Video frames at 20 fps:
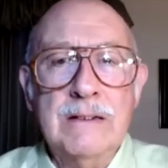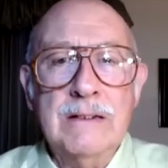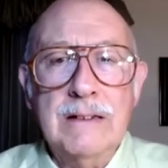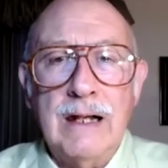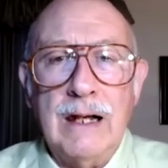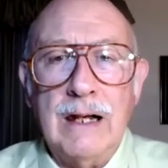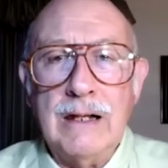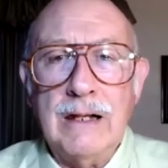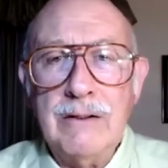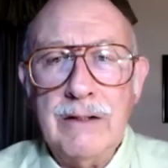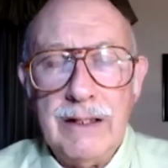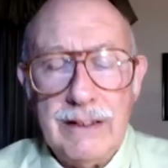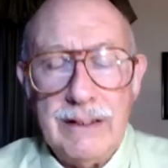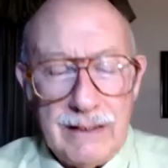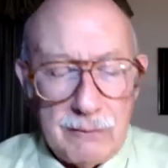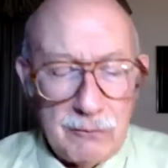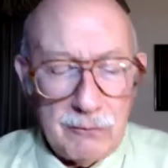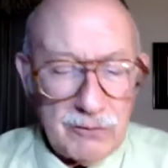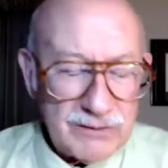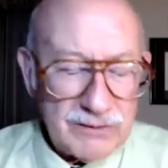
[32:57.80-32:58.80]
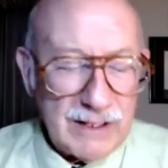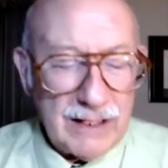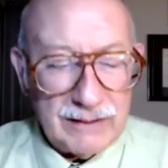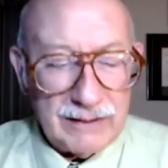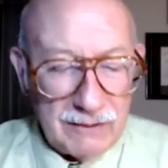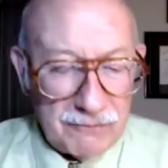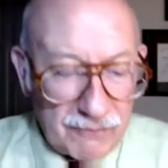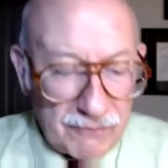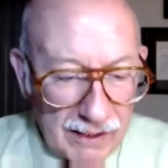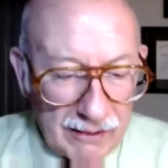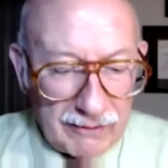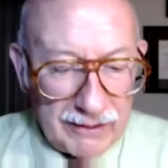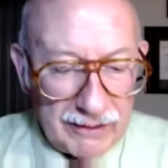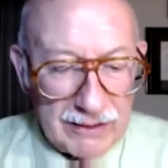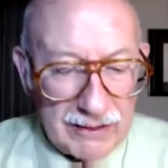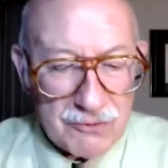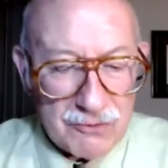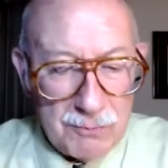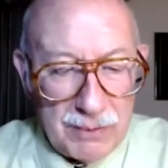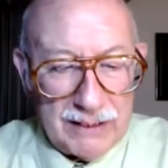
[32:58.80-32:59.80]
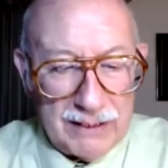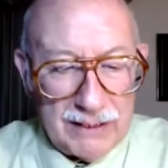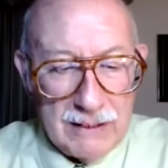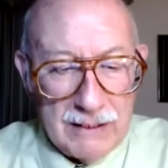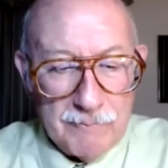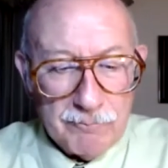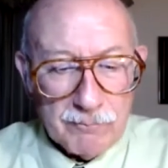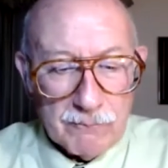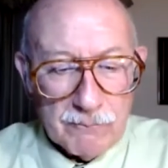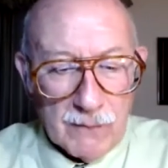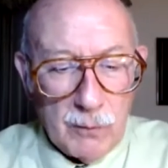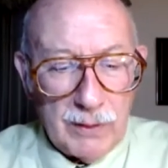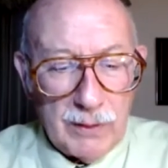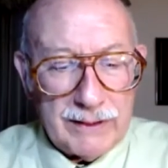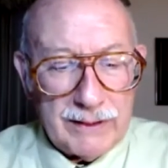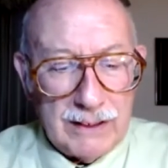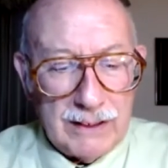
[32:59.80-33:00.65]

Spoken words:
And it was not nefarious, but what they